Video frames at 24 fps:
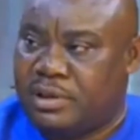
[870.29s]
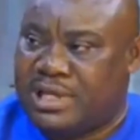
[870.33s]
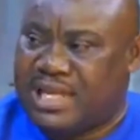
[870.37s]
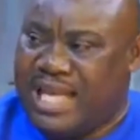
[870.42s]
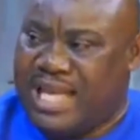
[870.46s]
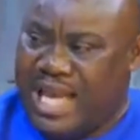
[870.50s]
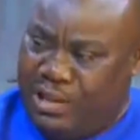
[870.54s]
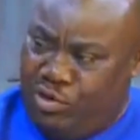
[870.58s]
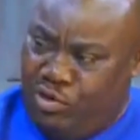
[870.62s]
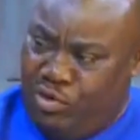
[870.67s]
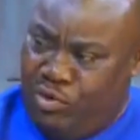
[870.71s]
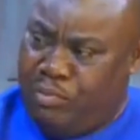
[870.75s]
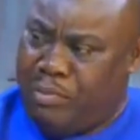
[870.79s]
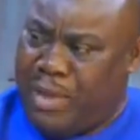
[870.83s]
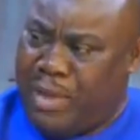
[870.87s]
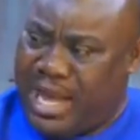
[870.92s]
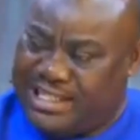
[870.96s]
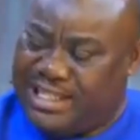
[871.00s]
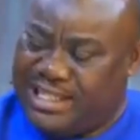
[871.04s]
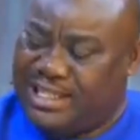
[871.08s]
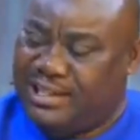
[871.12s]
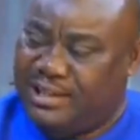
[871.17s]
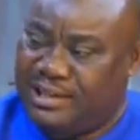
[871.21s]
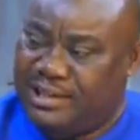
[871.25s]
Can you
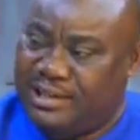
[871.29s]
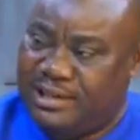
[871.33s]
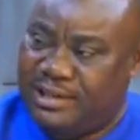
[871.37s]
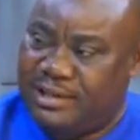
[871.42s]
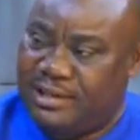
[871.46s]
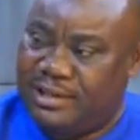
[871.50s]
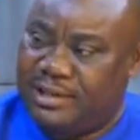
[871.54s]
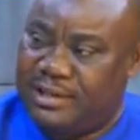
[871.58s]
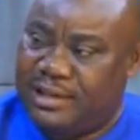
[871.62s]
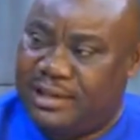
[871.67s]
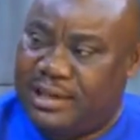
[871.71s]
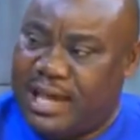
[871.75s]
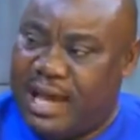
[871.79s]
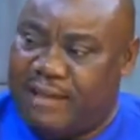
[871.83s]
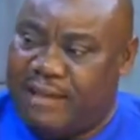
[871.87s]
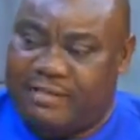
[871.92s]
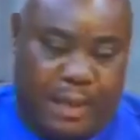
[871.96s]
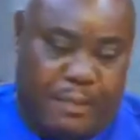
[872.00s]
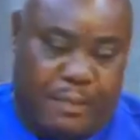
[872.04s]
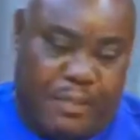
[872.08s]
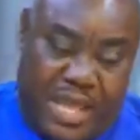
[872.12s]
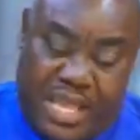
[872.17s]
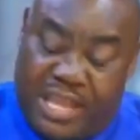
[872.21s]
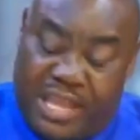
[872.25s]
imagine
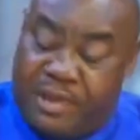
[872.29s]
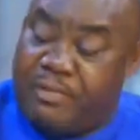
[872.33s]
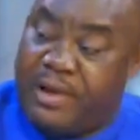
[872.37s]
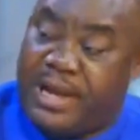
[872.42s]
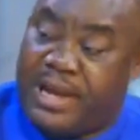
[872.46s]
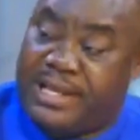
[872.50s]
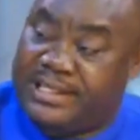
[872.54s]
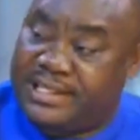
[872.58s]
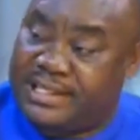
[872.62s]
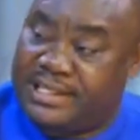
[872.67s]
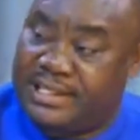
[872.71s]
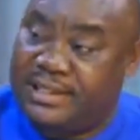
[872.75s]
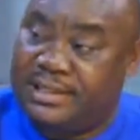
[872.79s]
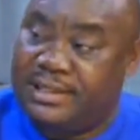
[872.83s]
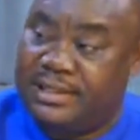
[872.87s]
after paying rent?